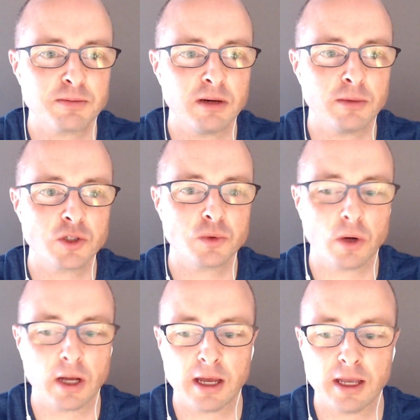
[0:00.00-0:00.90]
much
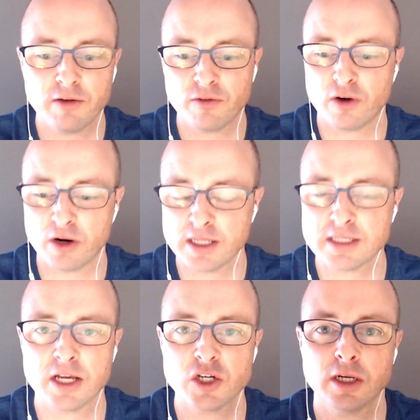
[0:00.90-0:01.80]
it for this
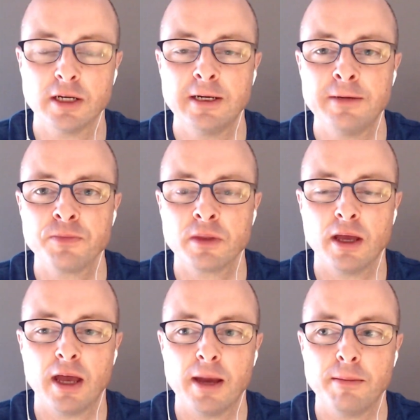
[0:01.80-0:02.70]
session.
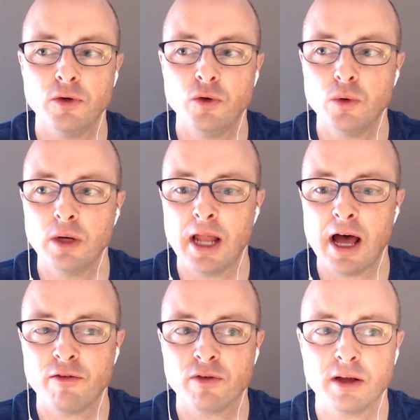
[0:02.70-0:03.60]
You will
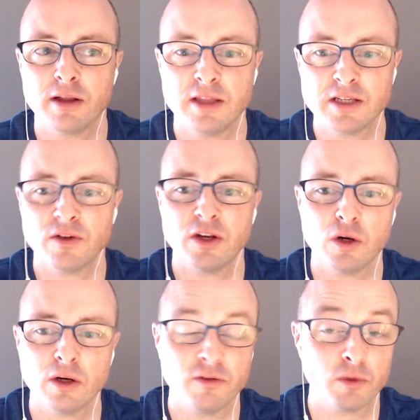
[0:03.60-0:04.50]
have this
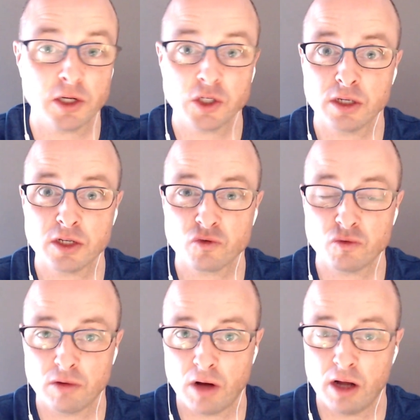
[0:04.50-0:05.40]
video, if you're watching this
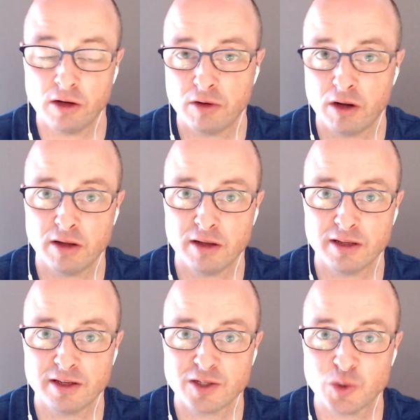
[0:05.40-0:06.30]

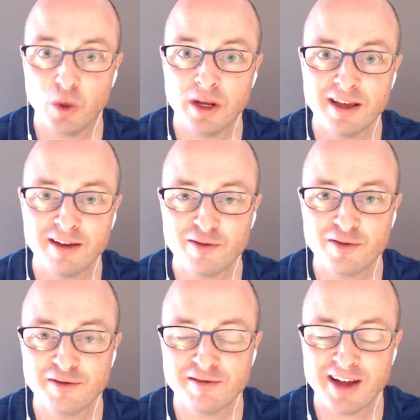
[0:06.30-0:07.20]
solely
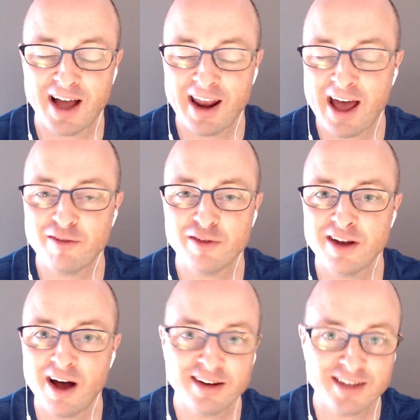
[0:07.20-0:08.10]
and have
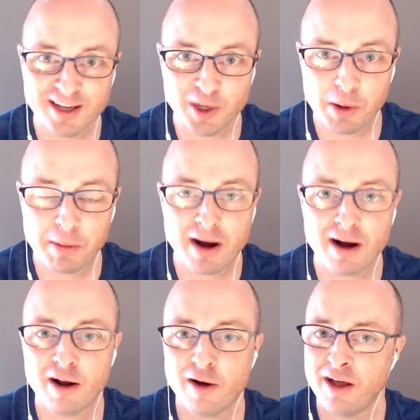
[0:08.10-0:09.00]
not taken a
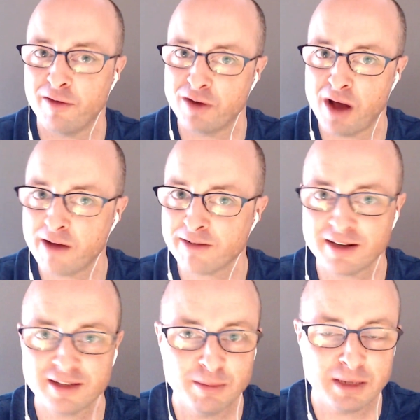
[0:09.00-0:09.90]
webinar and have not got
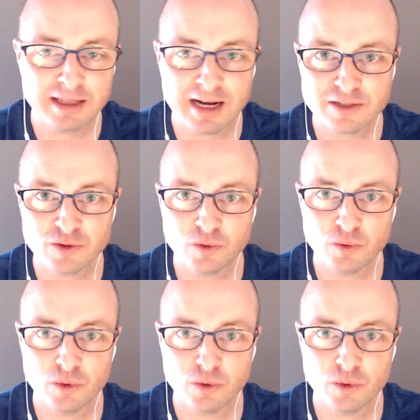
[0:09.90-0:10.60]
the email in the last few